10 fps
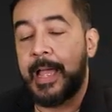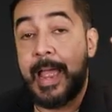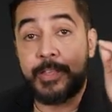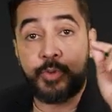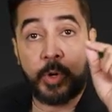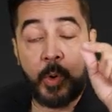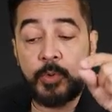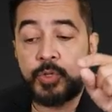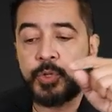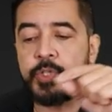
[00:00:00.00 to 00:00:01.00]
As you're
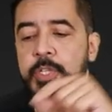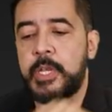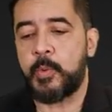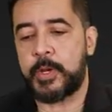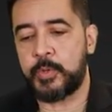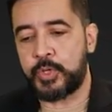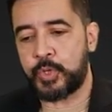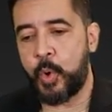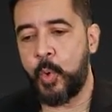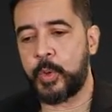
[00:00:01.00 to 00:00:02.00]
going to see when you
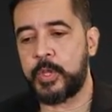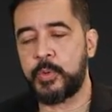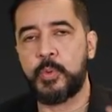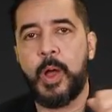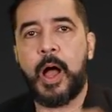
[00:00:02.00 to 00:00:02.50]
show you